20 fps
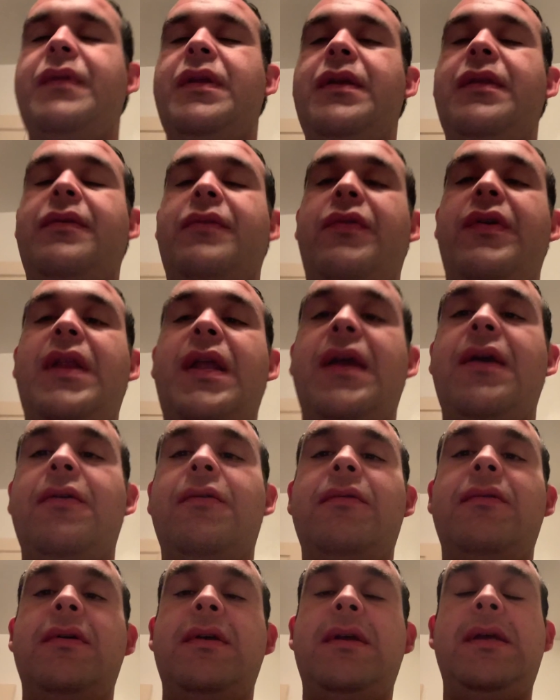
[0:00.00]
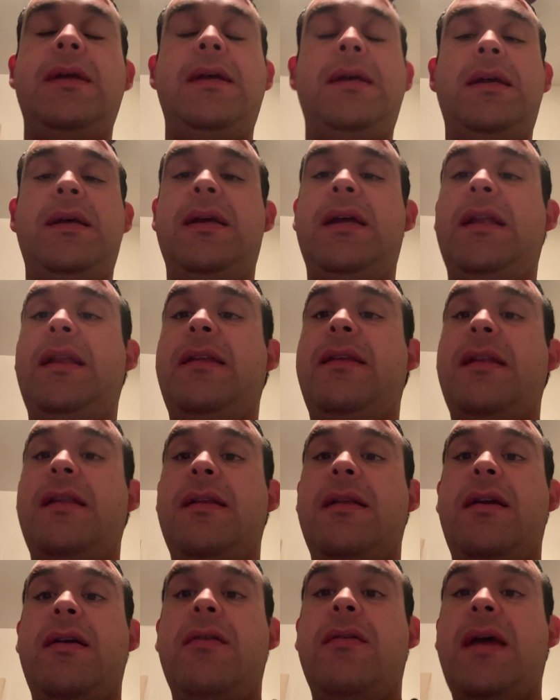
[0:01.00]
that street angle. And they said
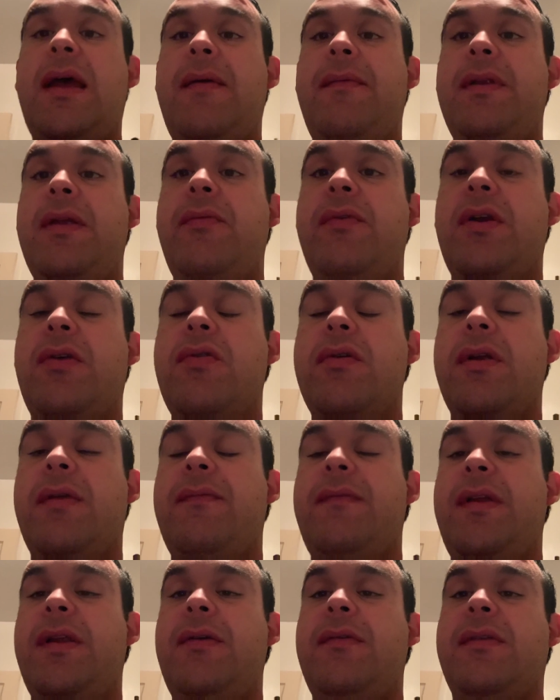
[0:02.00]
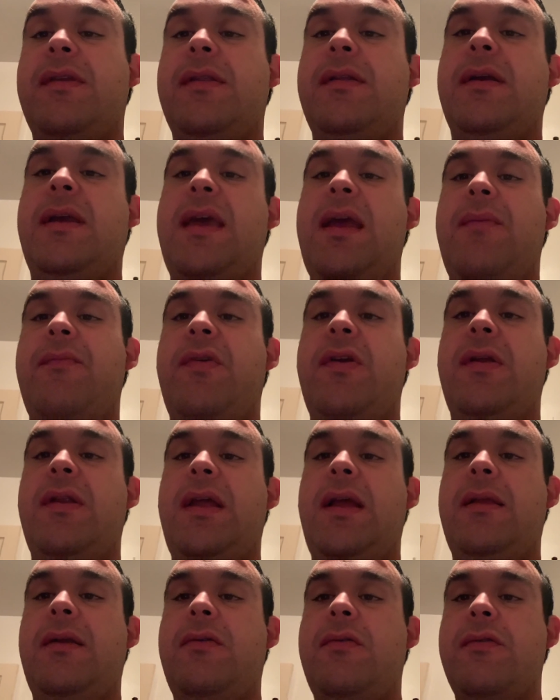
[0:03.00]
they don't have any recording videos in the camera in
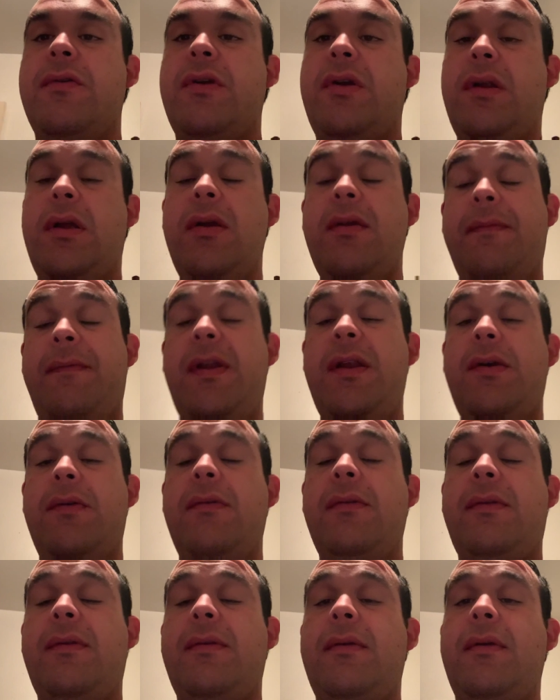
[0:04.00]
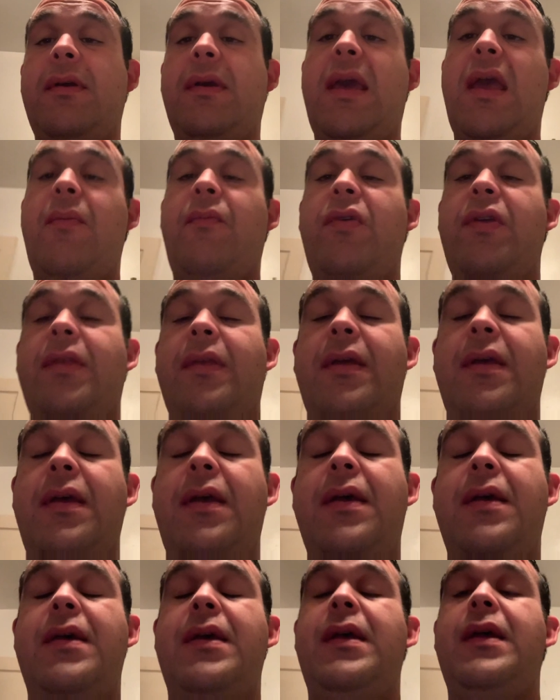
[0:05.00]
that corner. There's videos, cameras.
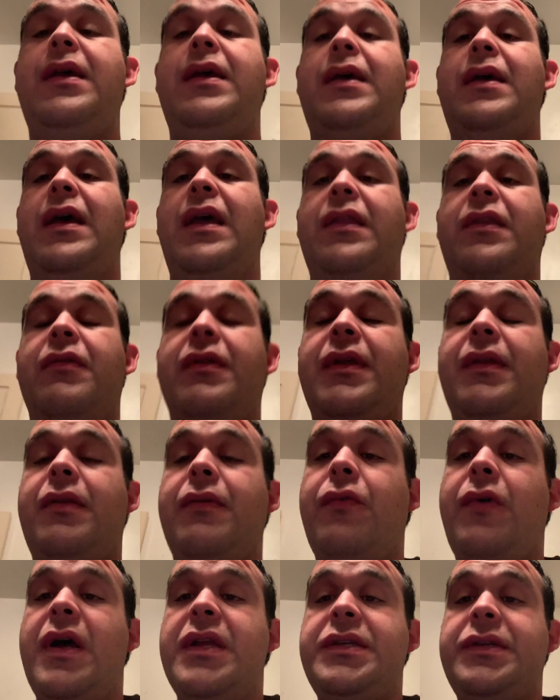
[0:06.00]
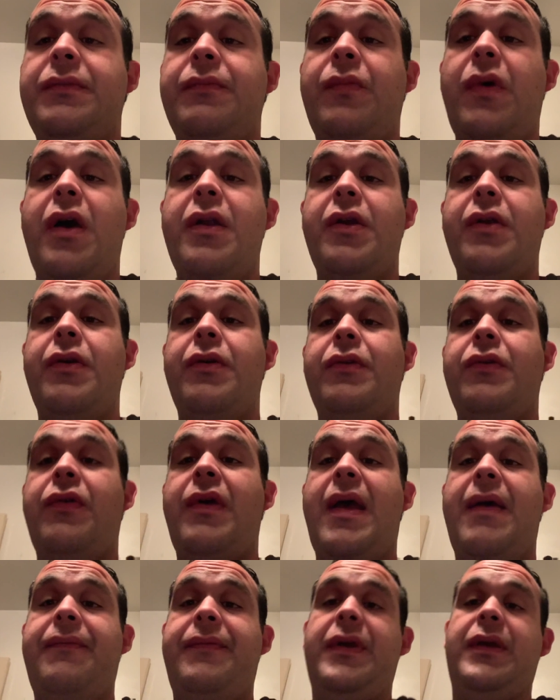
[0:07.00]
It's only to watch, monitor
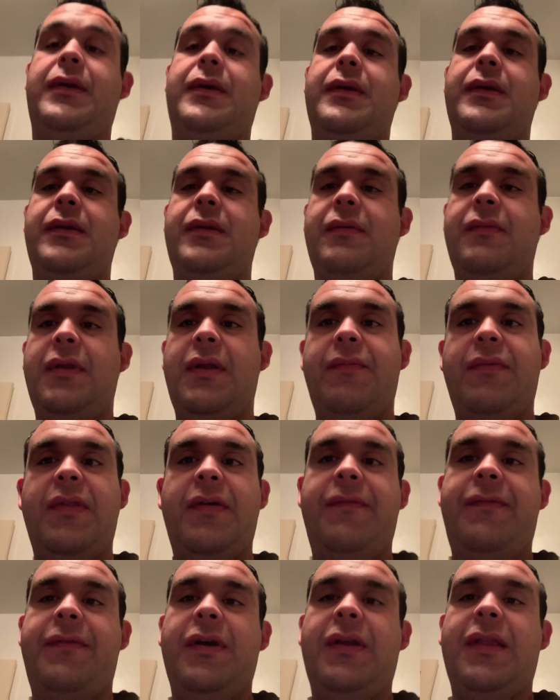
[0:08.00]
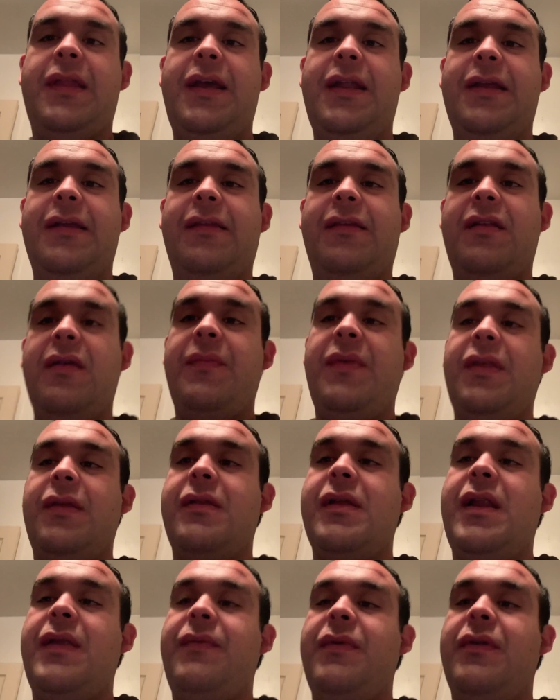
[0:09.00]
traffic, whatever the fuck that is. I mean, there's
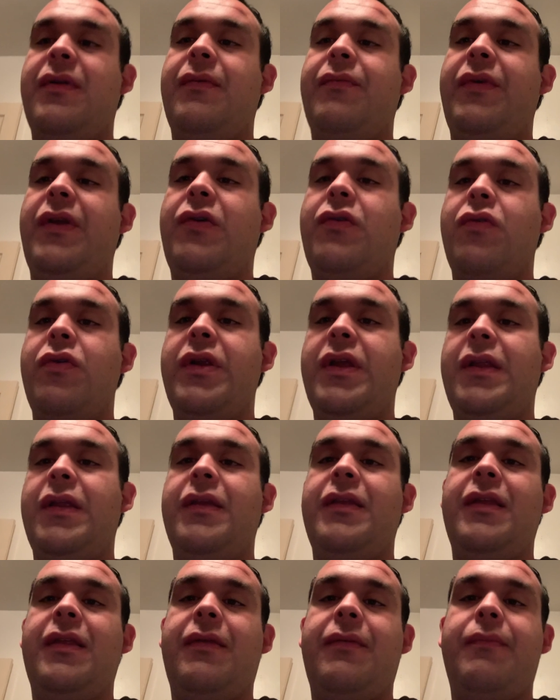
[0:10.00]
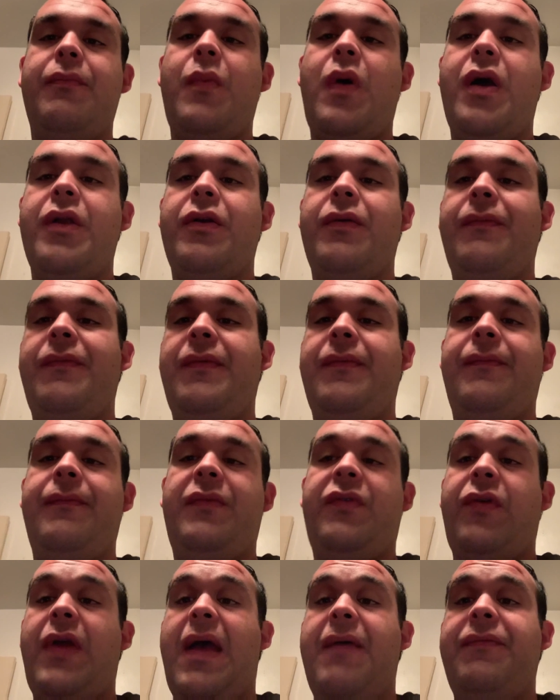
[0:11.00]
not even a recording. It just monitor
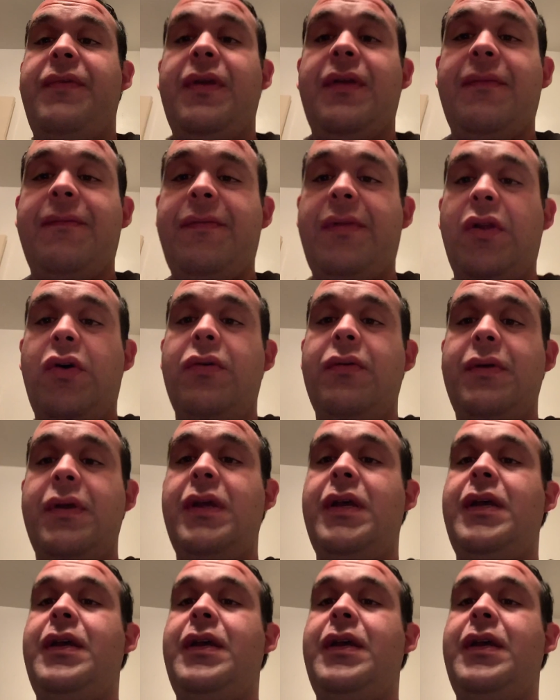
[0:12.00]
traffic flow.